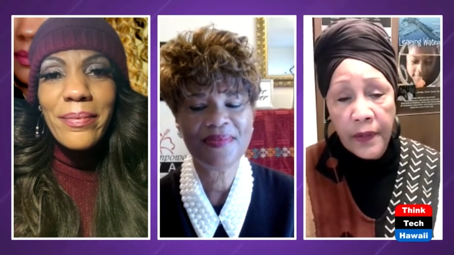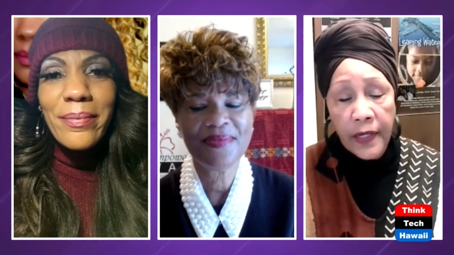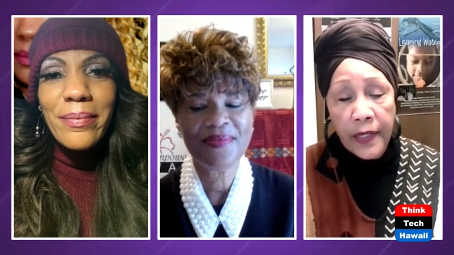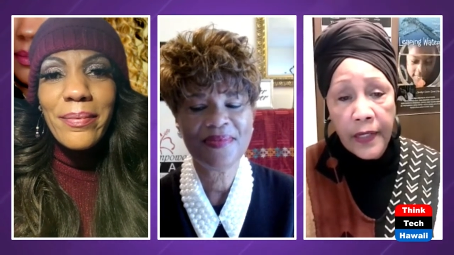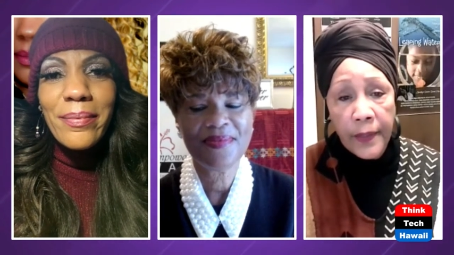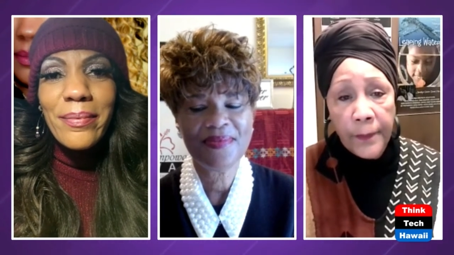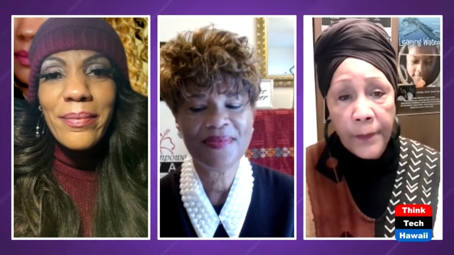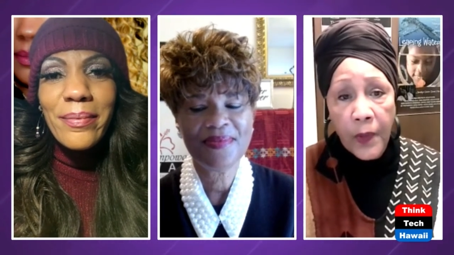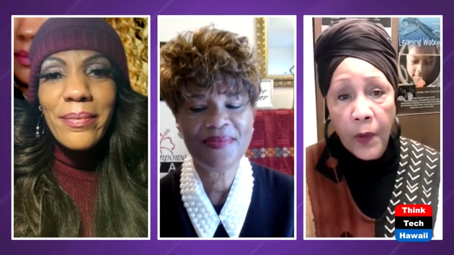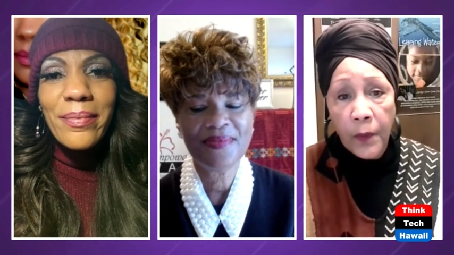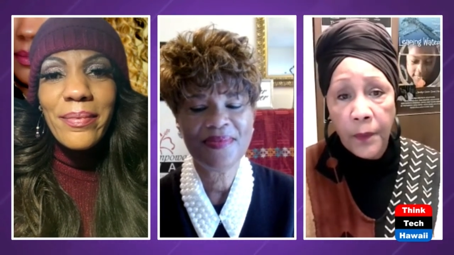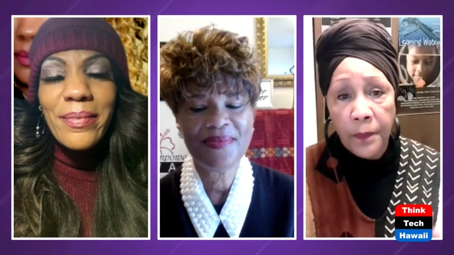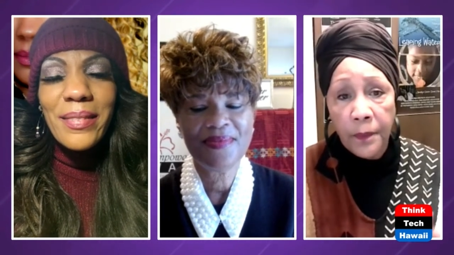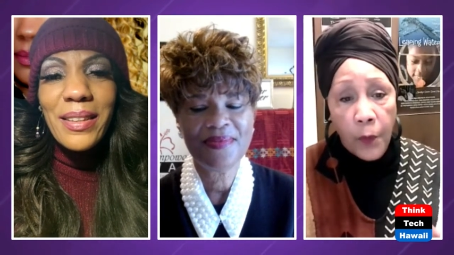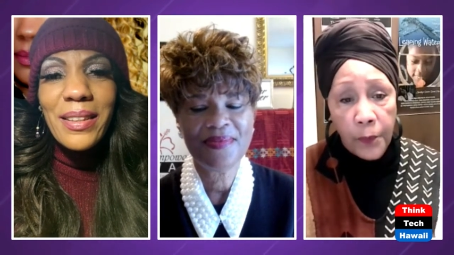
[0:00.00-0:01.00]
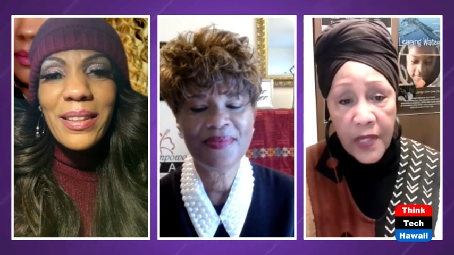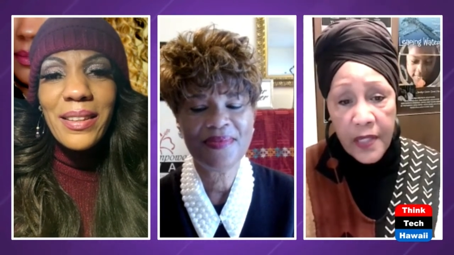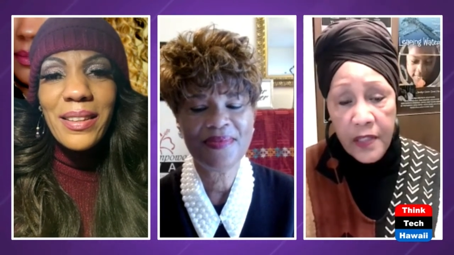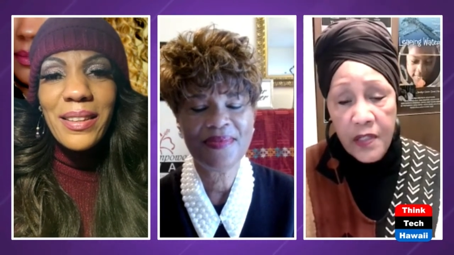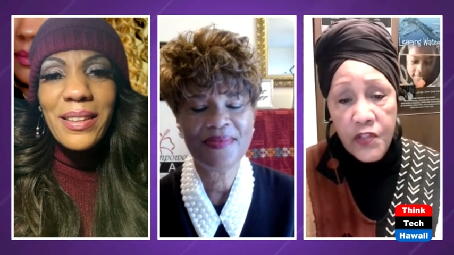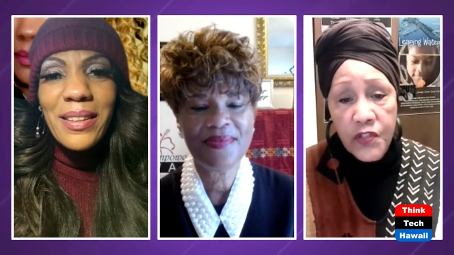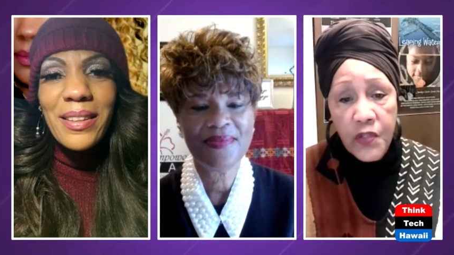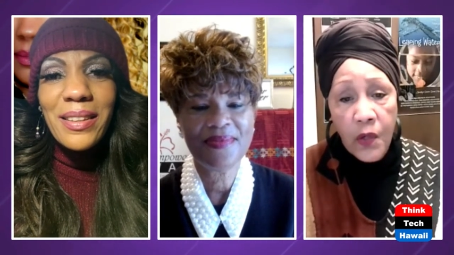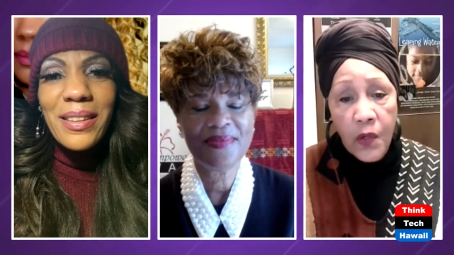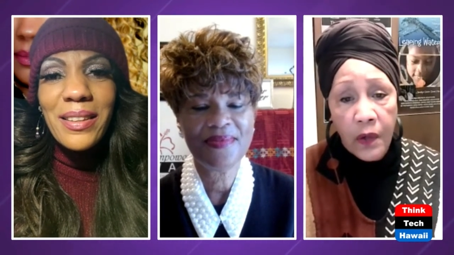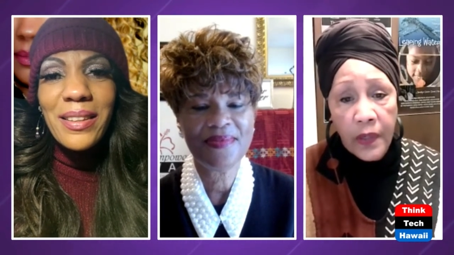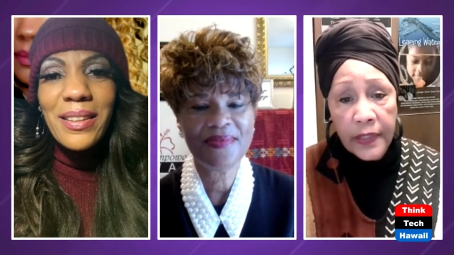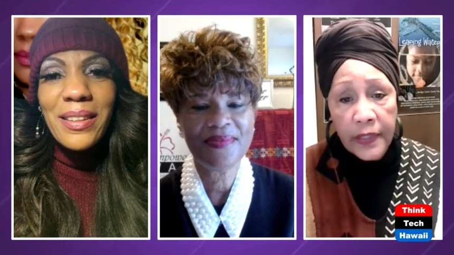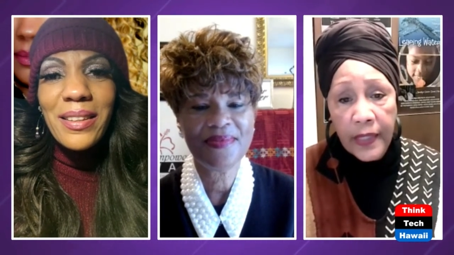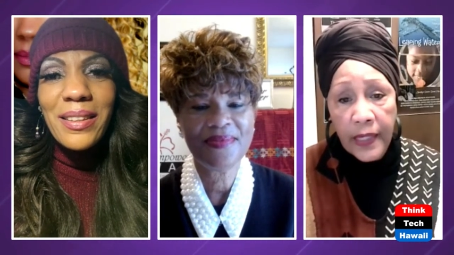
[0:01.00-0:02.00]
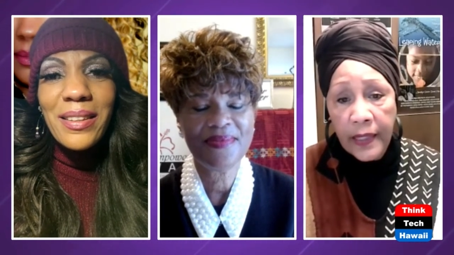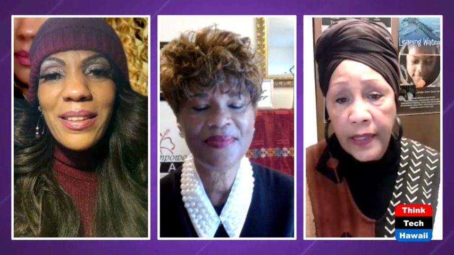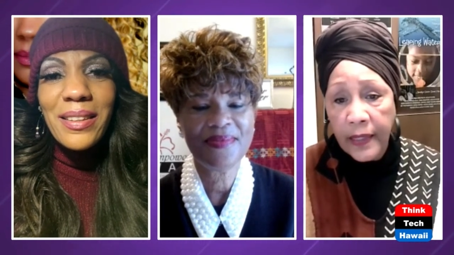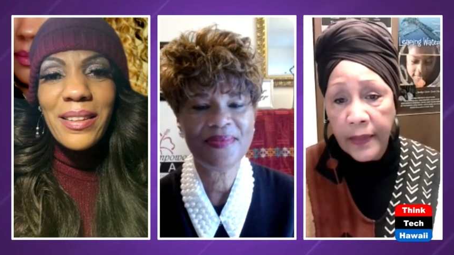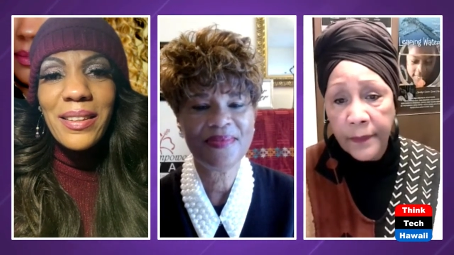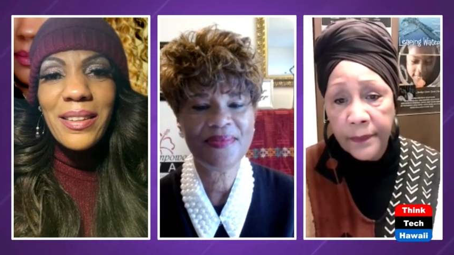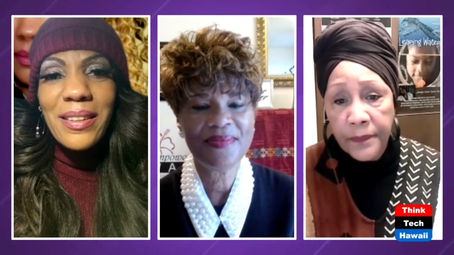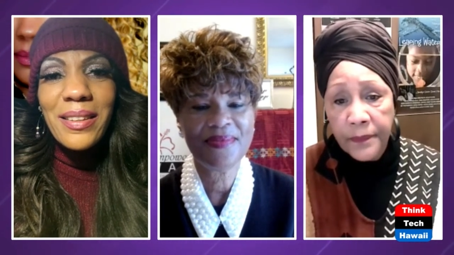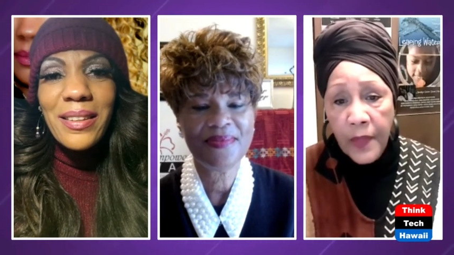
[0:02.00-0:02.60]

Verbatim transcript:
Speaker 1: um, opinions on um,